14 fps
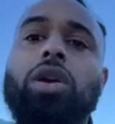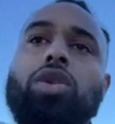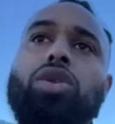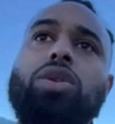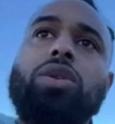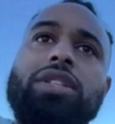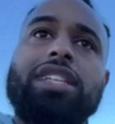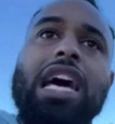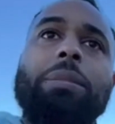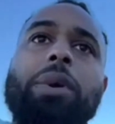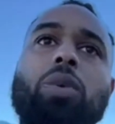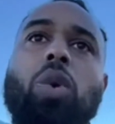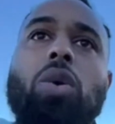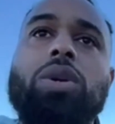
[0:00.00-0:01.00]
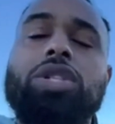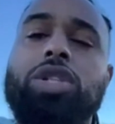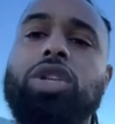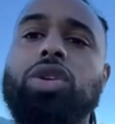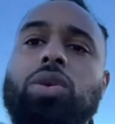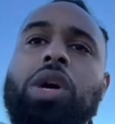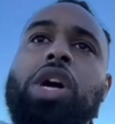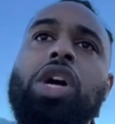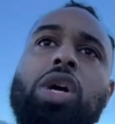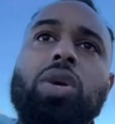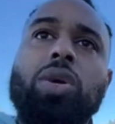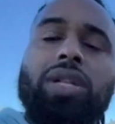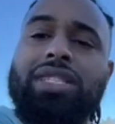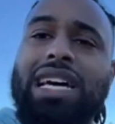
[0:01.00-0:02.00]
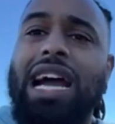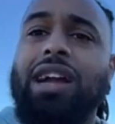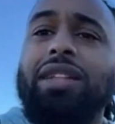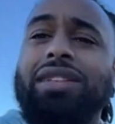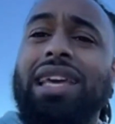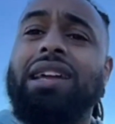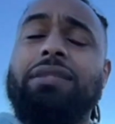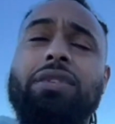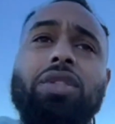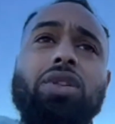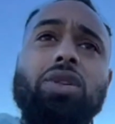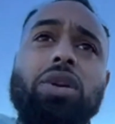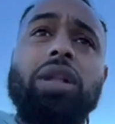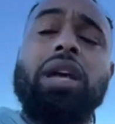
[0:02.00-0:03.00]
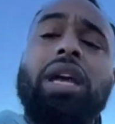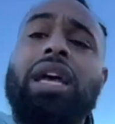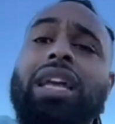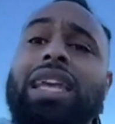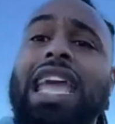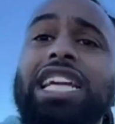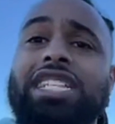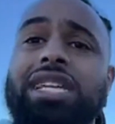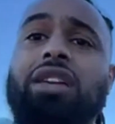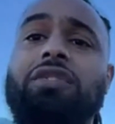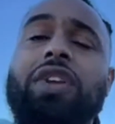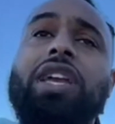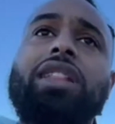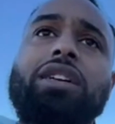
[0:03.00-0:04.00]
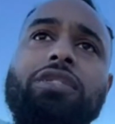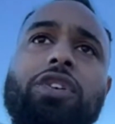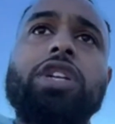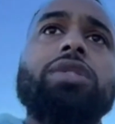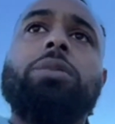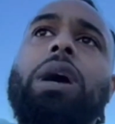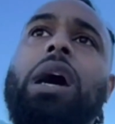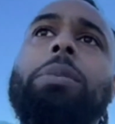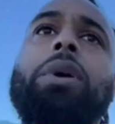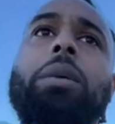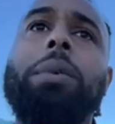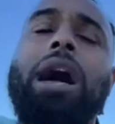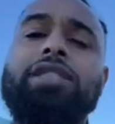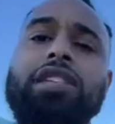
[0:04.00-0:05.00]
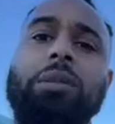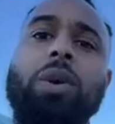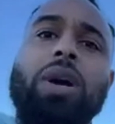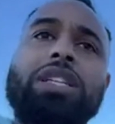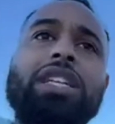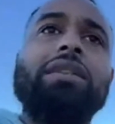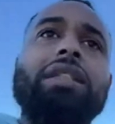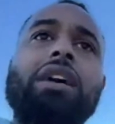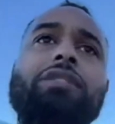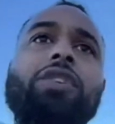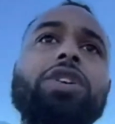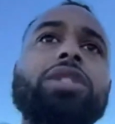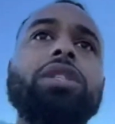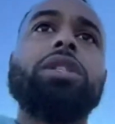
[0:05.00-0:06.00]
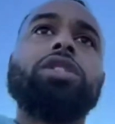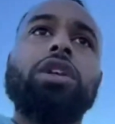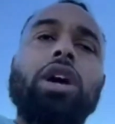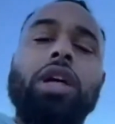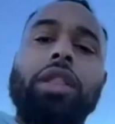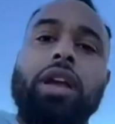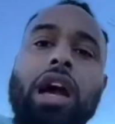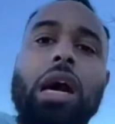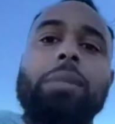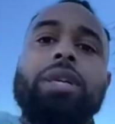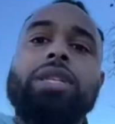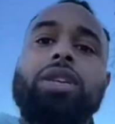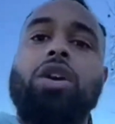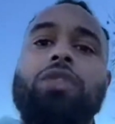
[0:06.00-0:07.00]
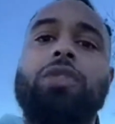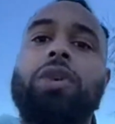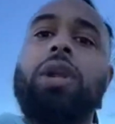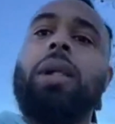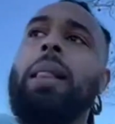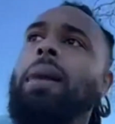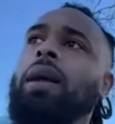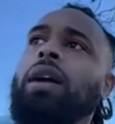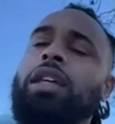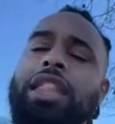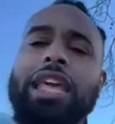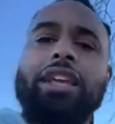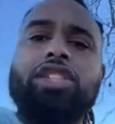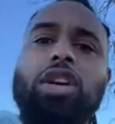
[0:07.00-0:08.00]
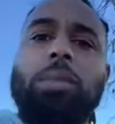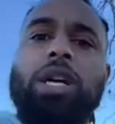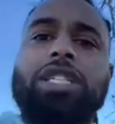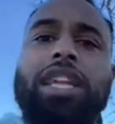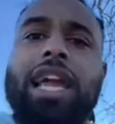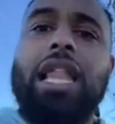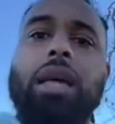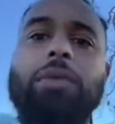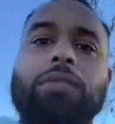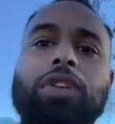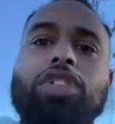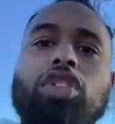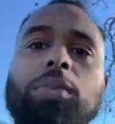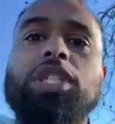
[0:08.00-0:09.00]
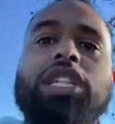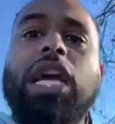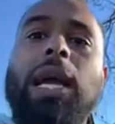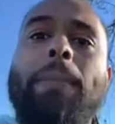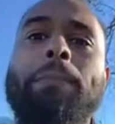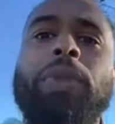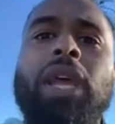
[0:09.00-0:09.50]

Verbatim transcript: Google and type in woe unto you who desire the day of the Lord, KJV, and the verse will pop up. Now, if someone wants to leave that verse in the, uh, in the comments, go for it. Thank you so much, Caleb, for the super chat.